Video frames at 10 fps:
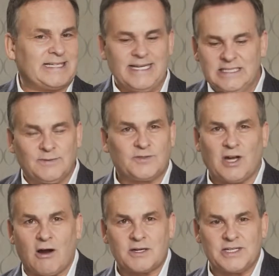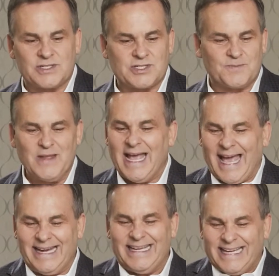a kingdom of darkness.
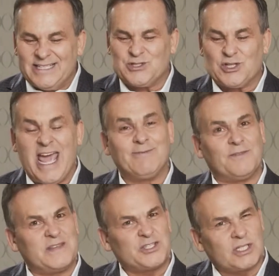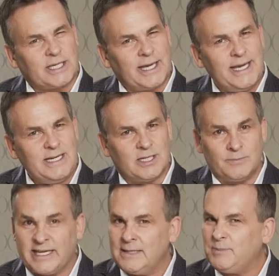And it's saying that this
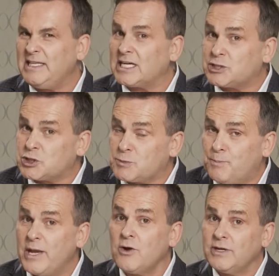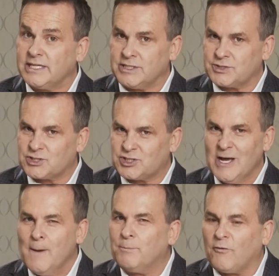kingdom can be experienced
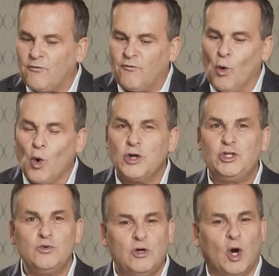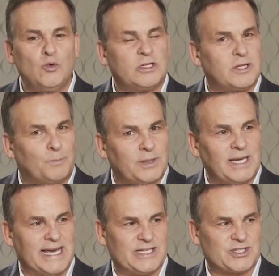before you go to the
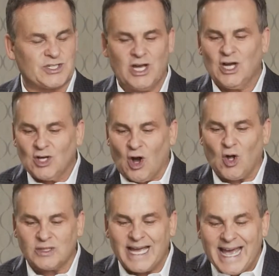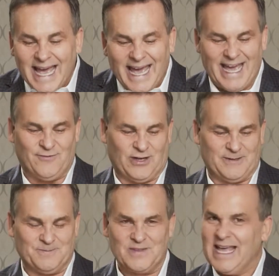place called
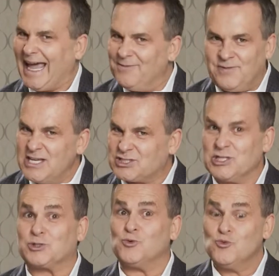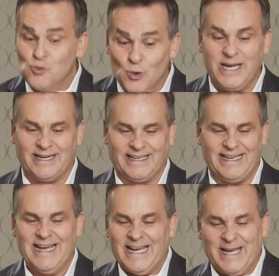heaven. And this is
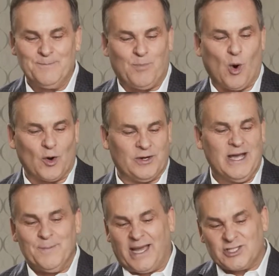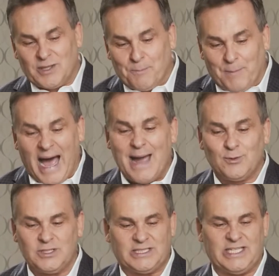really important because the
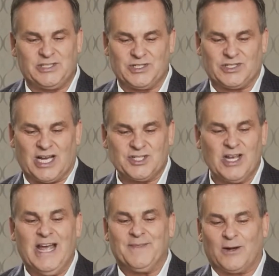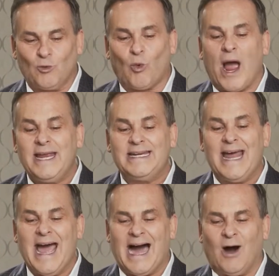Bible teaches us that right
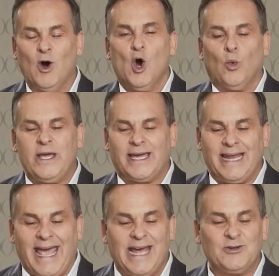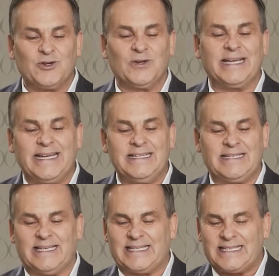now we can enter
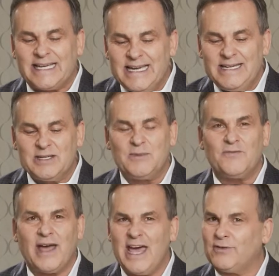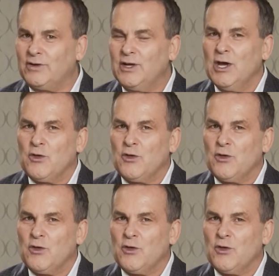into the kingdom of heaven